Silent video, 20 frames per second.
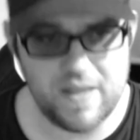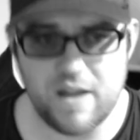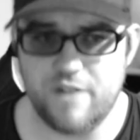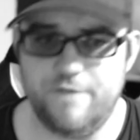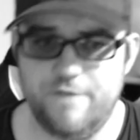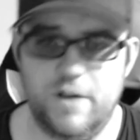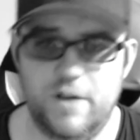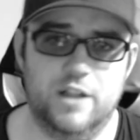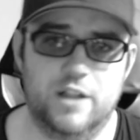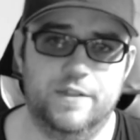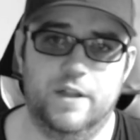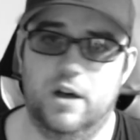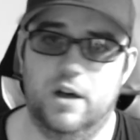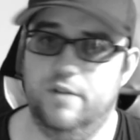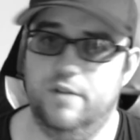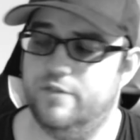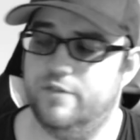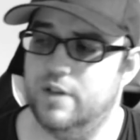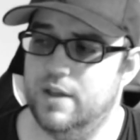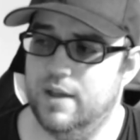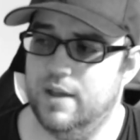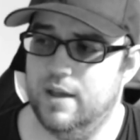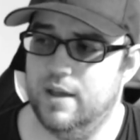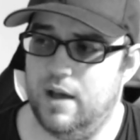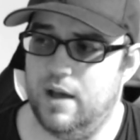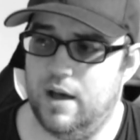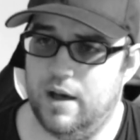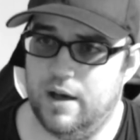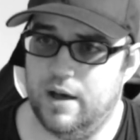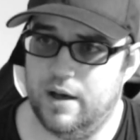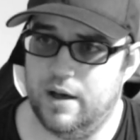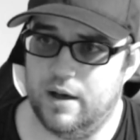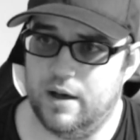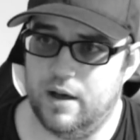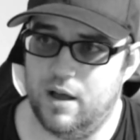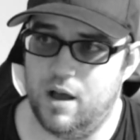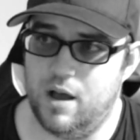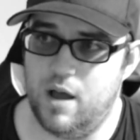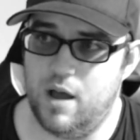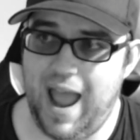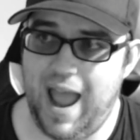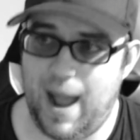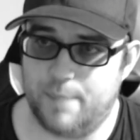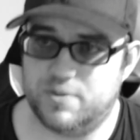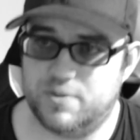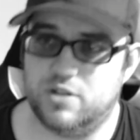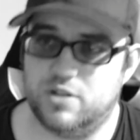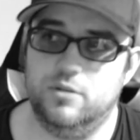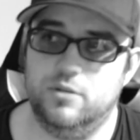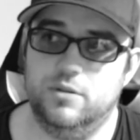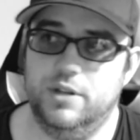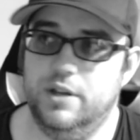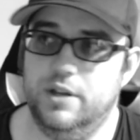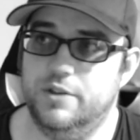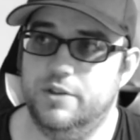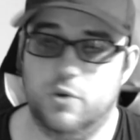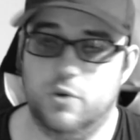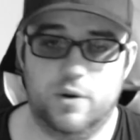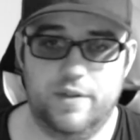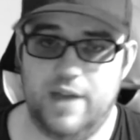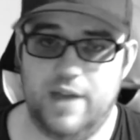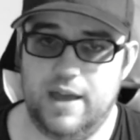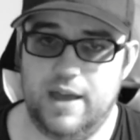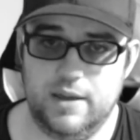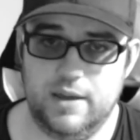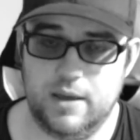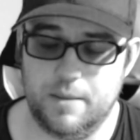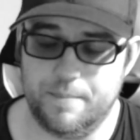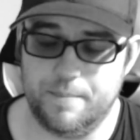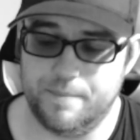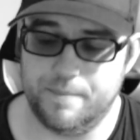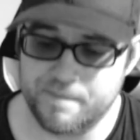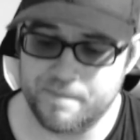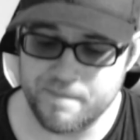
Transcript: fell in love. Uh, absolutely adore that game.